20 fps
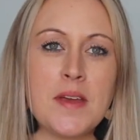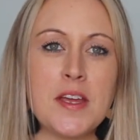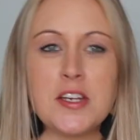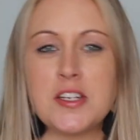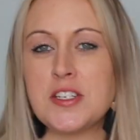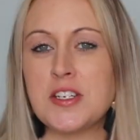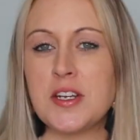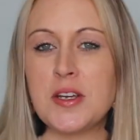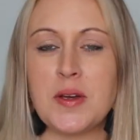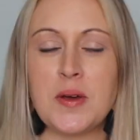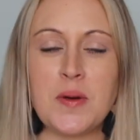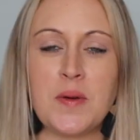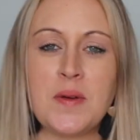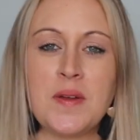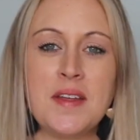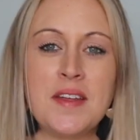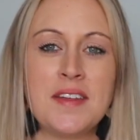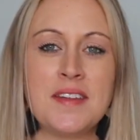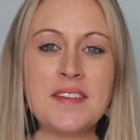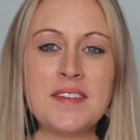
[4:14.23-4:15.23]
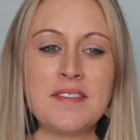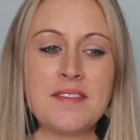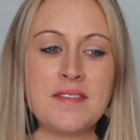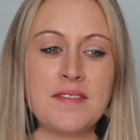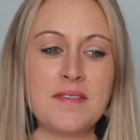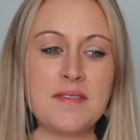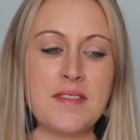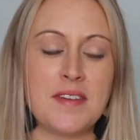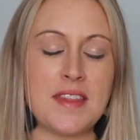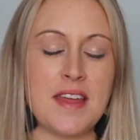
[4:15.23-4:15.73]
issue
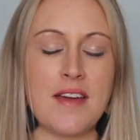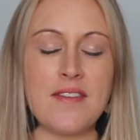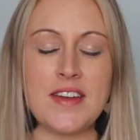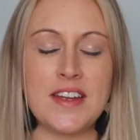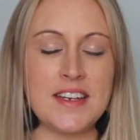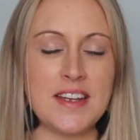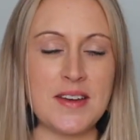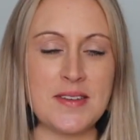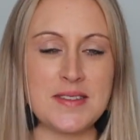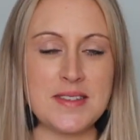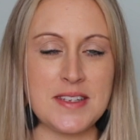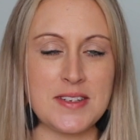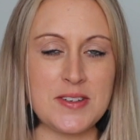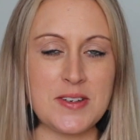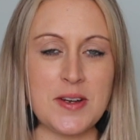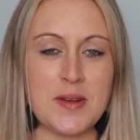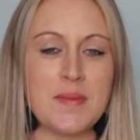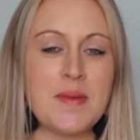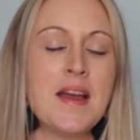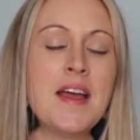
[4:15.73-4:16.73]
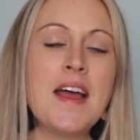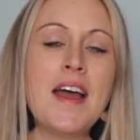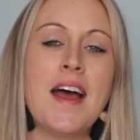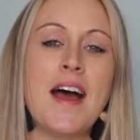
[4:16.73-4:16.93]
with having Down syndrome,